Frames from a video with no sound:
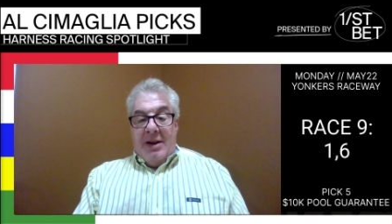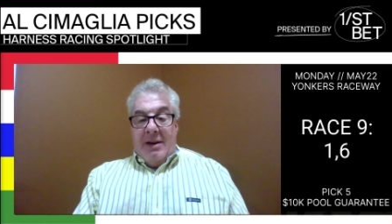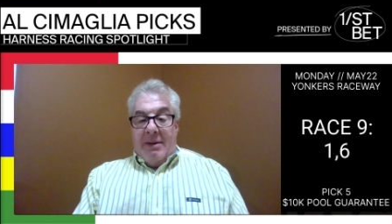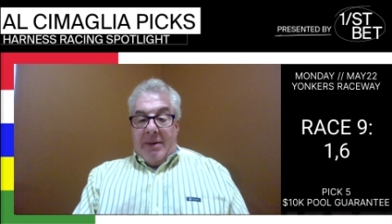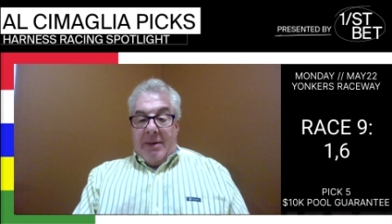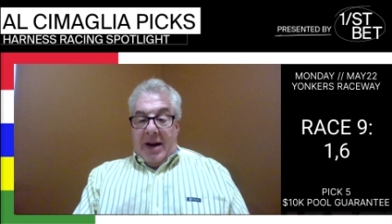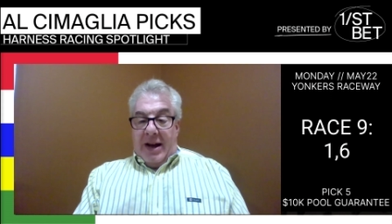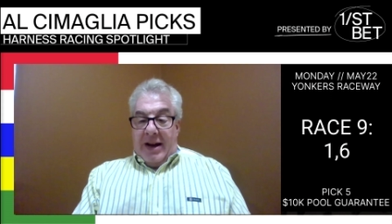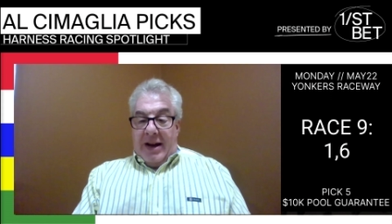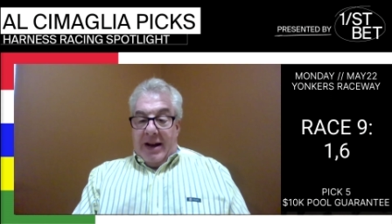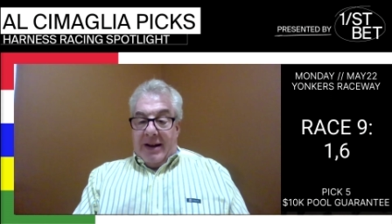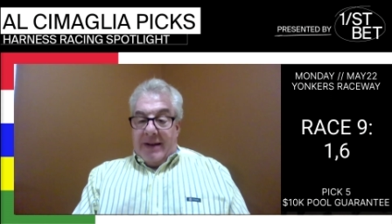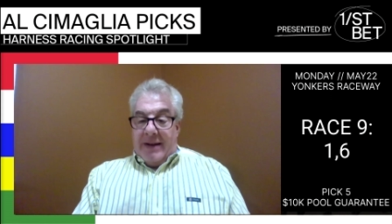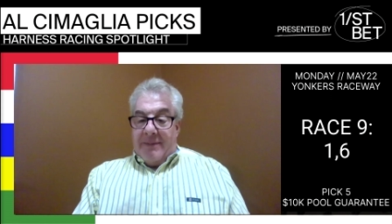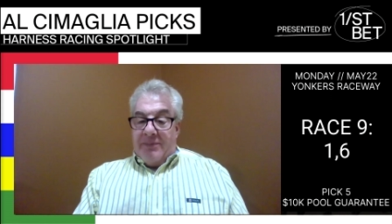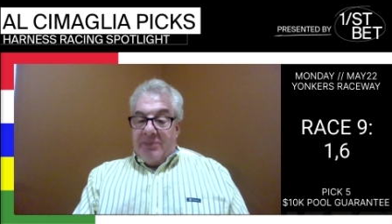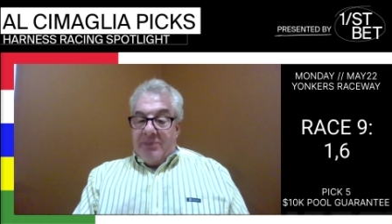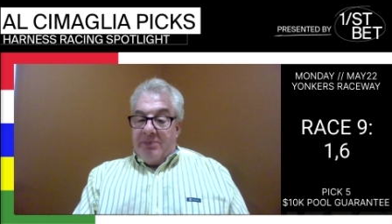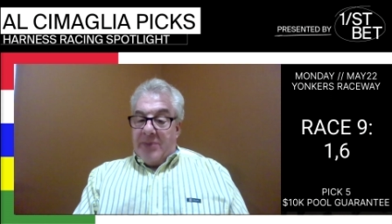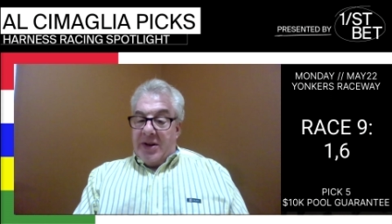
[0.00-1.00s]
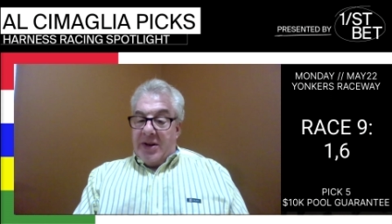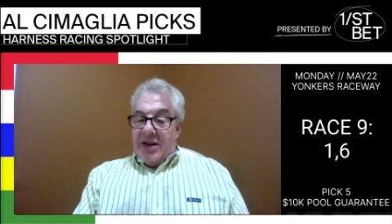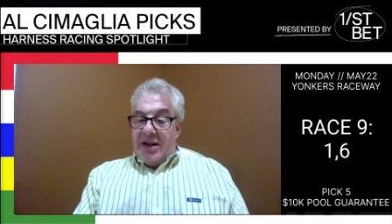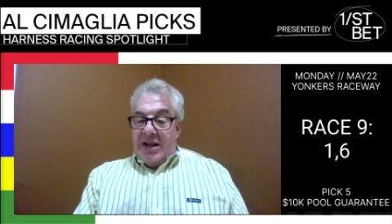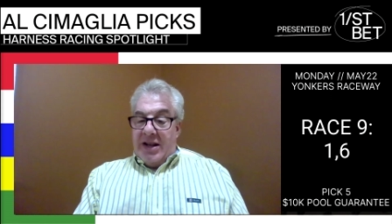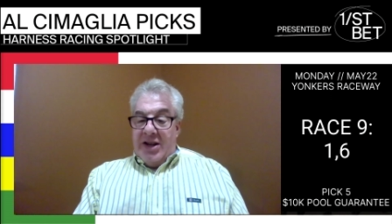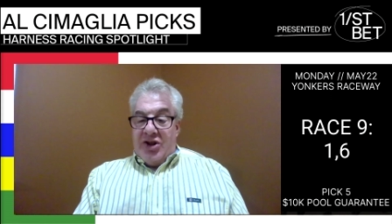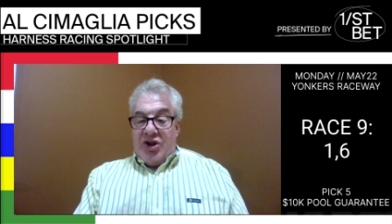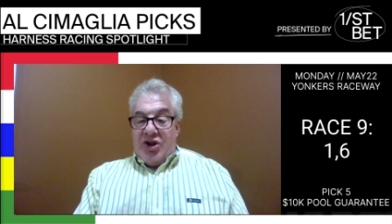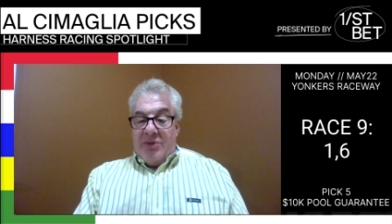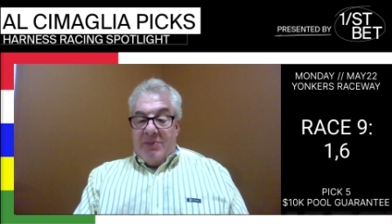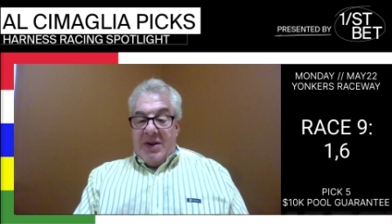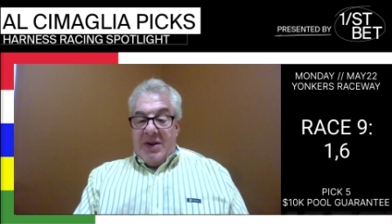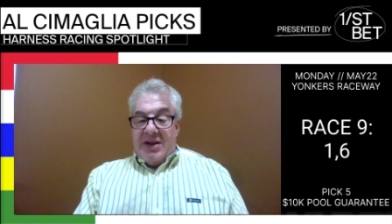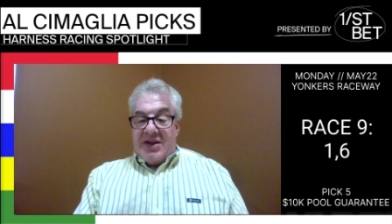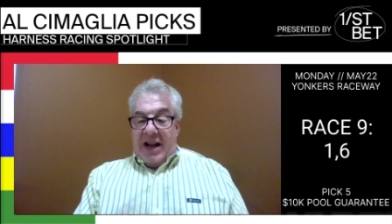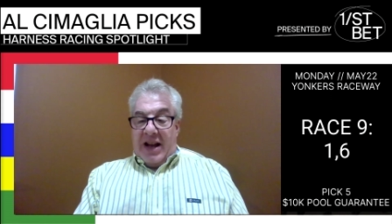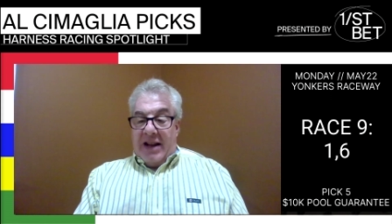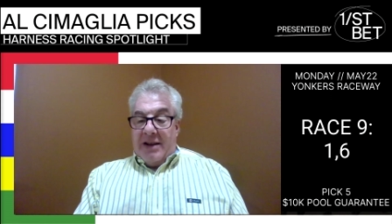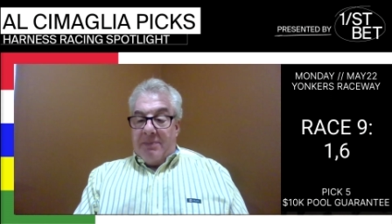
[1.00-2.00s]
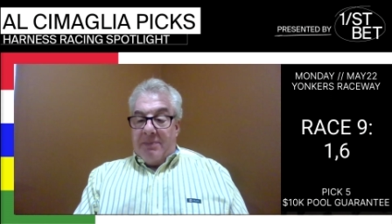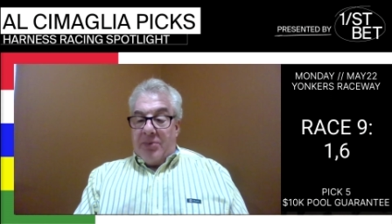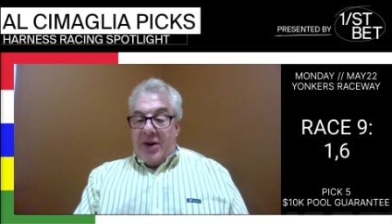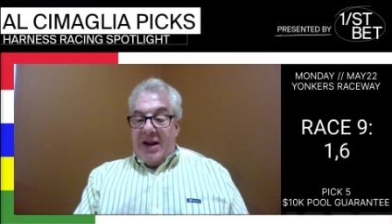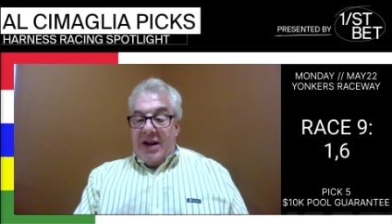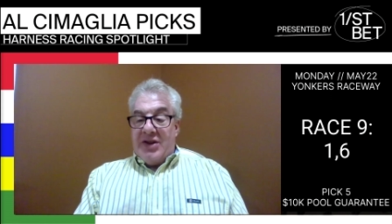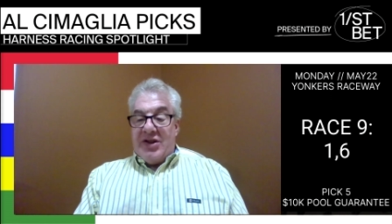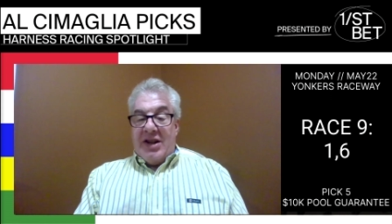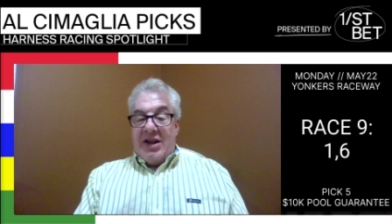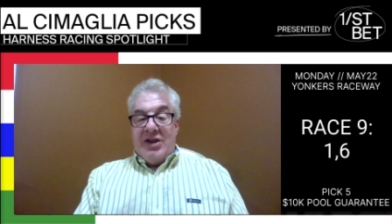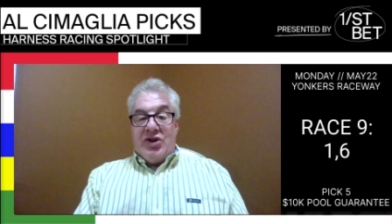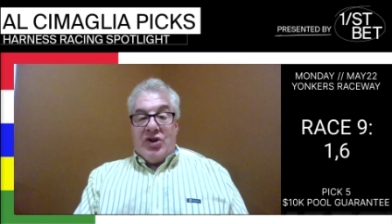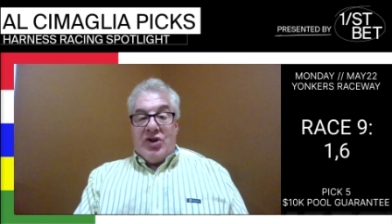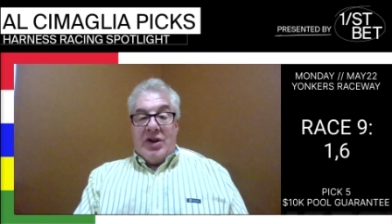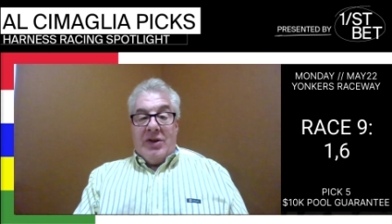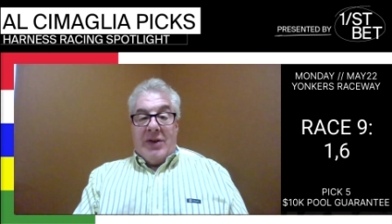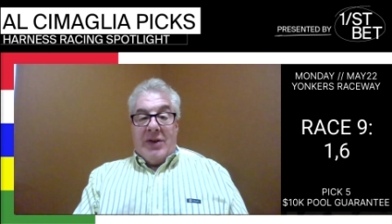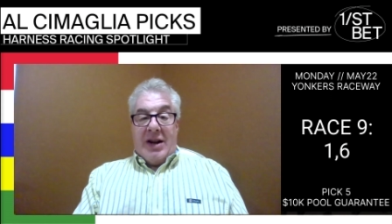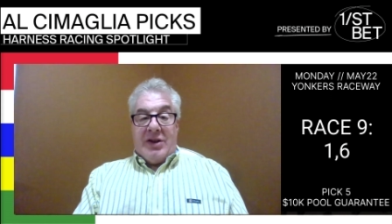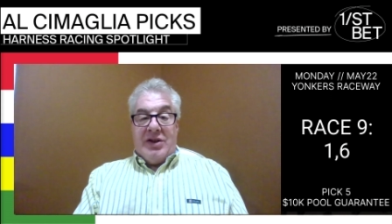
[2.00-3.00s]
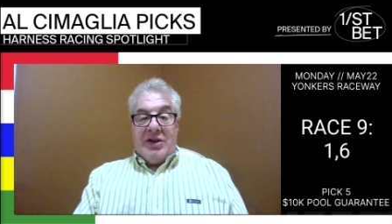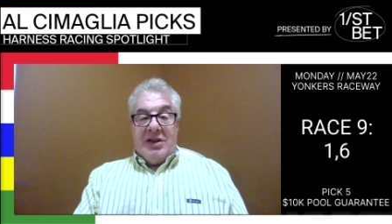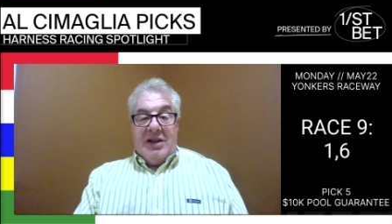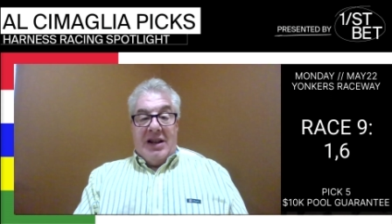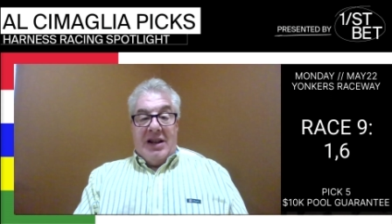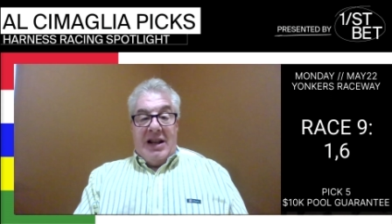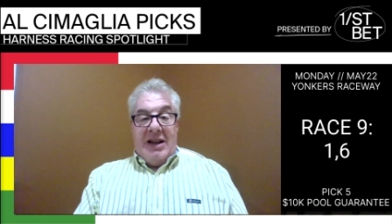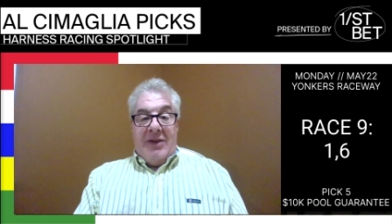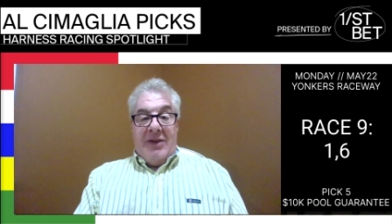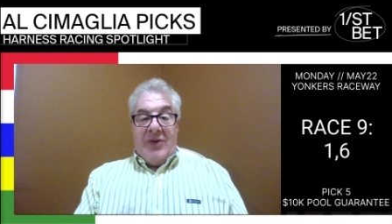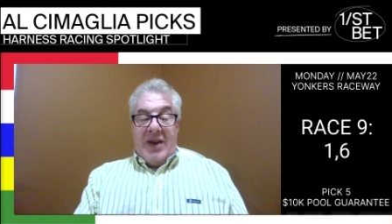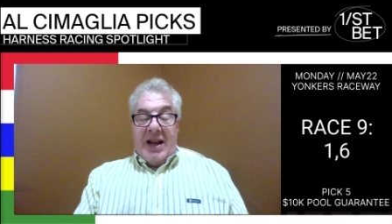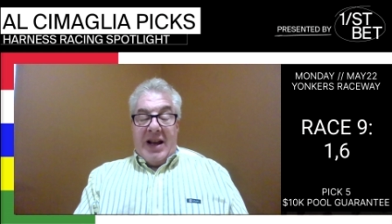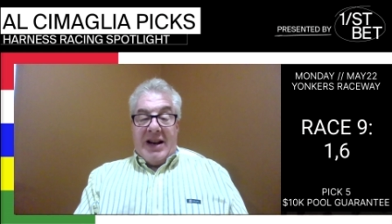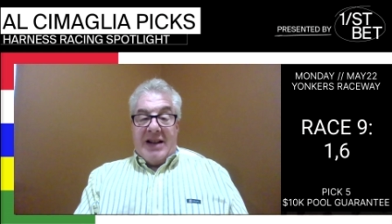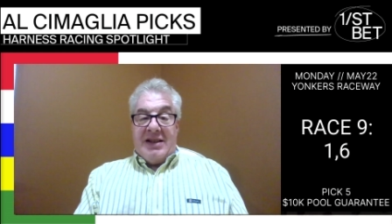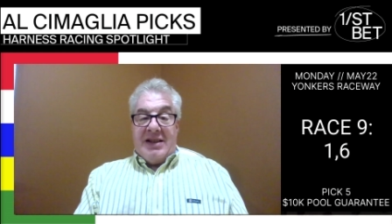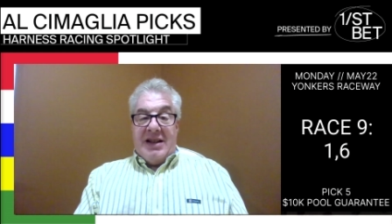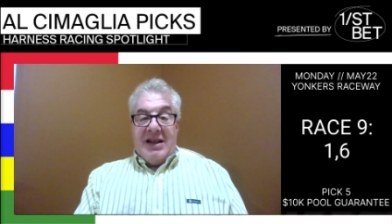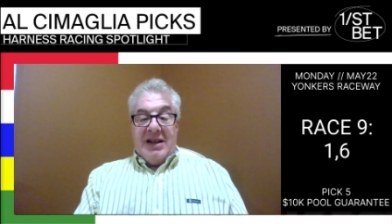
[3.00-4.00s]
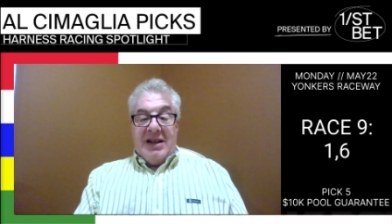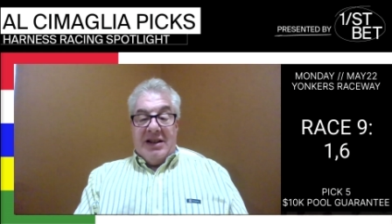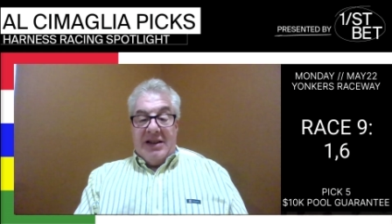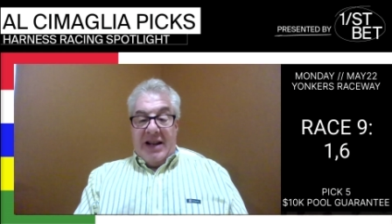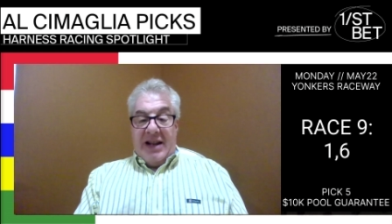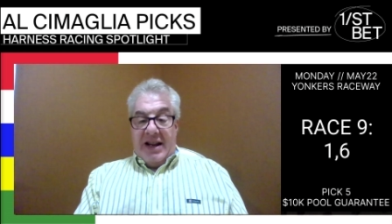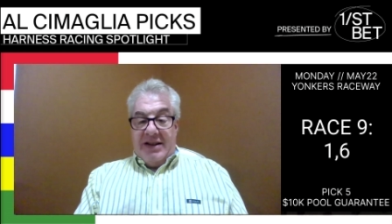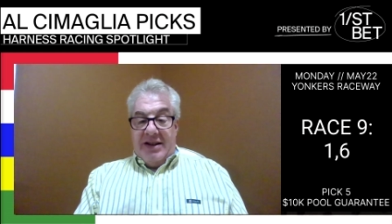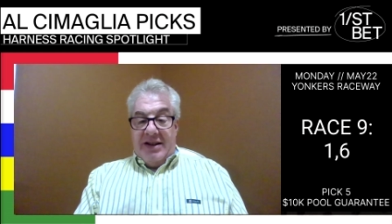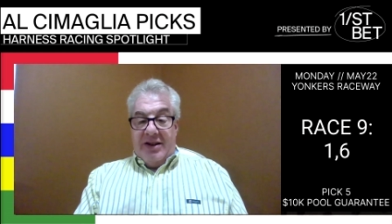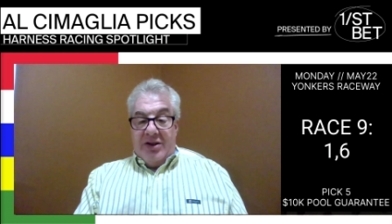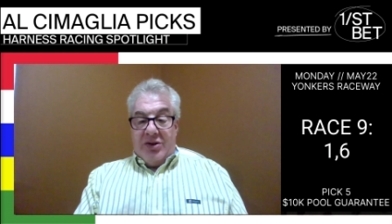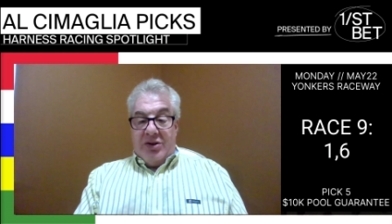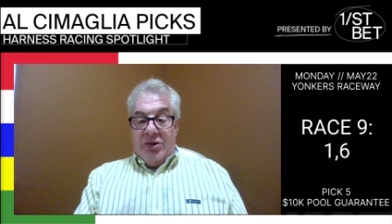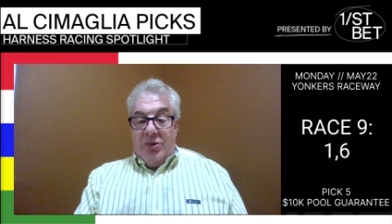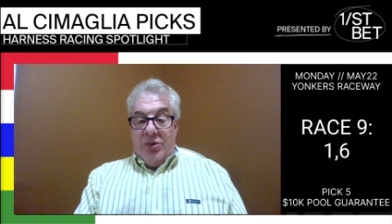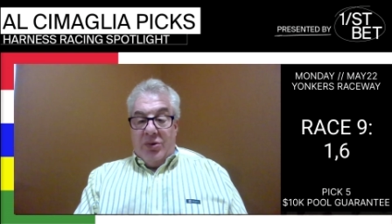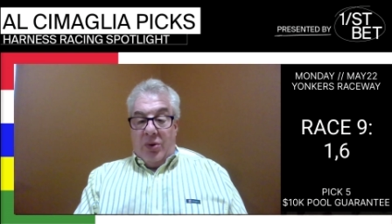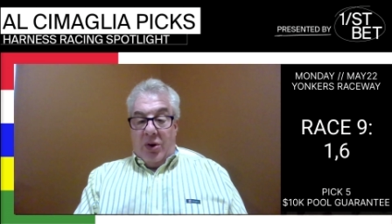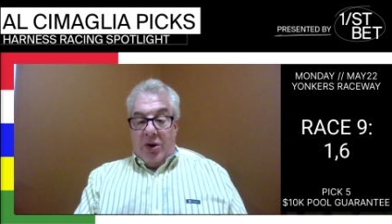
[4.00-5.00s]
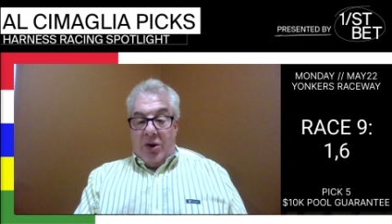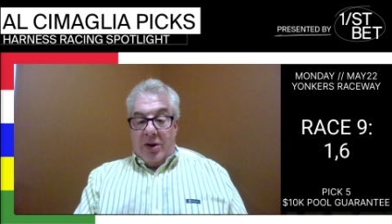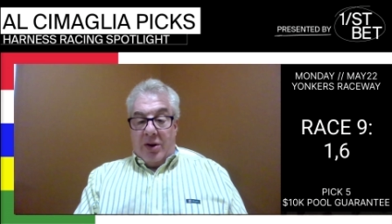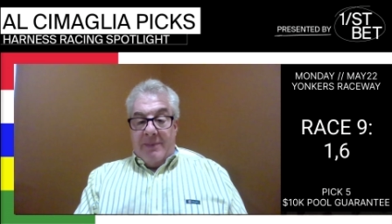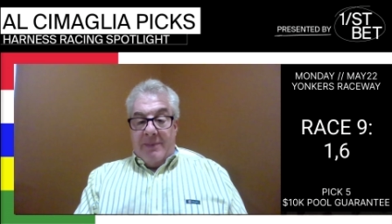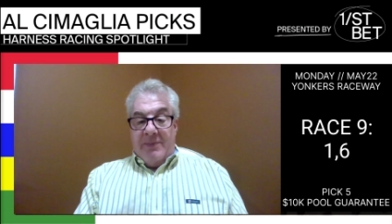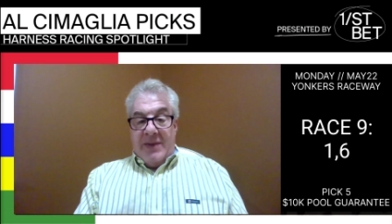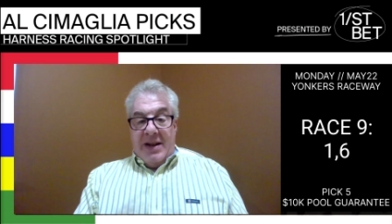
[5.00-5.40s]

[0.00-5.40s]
but he should be a solid price, and Gingrich could leave, and I think he could land in the two hole.